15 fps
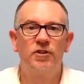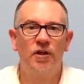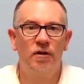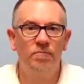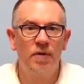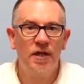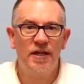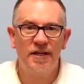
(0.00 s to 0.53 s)

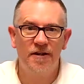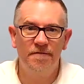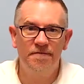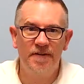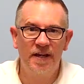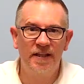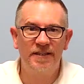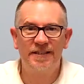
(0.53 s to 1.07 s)
some
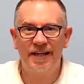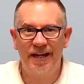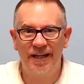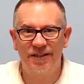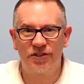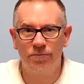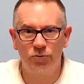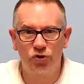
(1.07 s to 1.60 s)
events
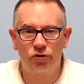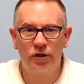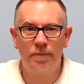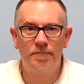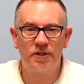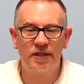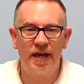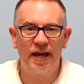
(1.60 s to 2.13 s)
and some
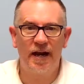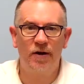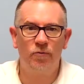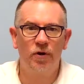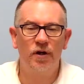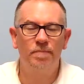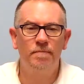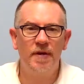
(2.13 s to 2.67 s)
trips that I
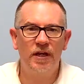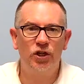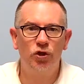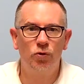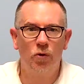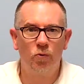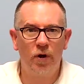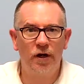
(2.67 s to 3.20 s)
want to make
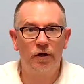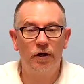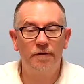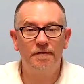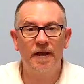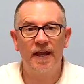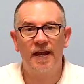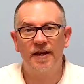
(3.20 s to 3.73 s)
you aware
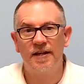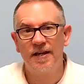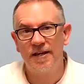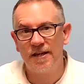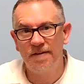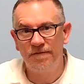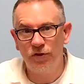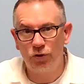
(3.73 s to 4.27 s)
of. And
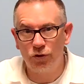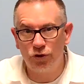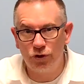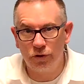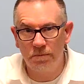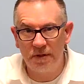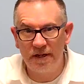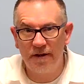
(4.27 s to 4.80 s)
if you could
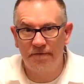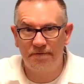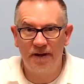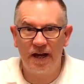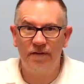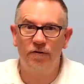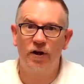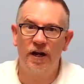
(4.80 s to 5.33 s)
do me a
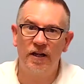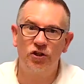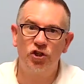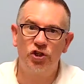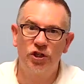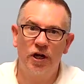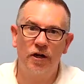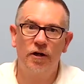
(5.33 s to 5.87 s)
favor and
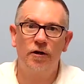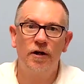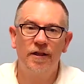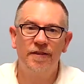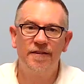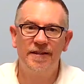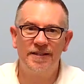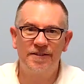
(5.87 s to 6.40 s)
share
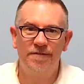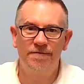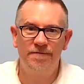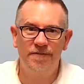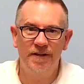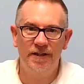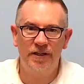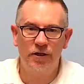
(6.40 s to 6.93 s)
this
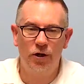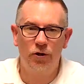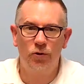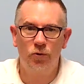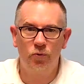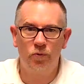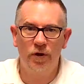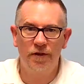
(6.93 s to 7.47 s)
video
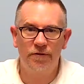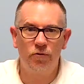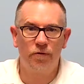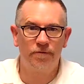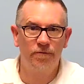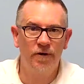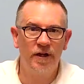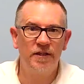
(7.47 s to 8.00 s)
with your
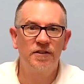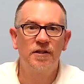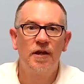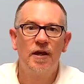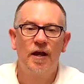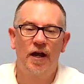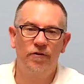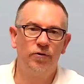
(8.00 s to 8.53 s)
friends,
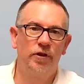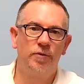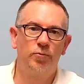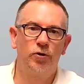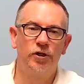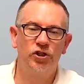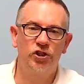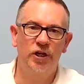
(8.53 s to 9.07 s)
I'd really
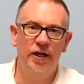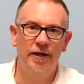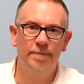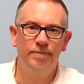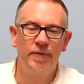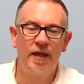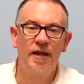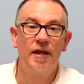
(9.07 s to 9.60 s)
appreciate it.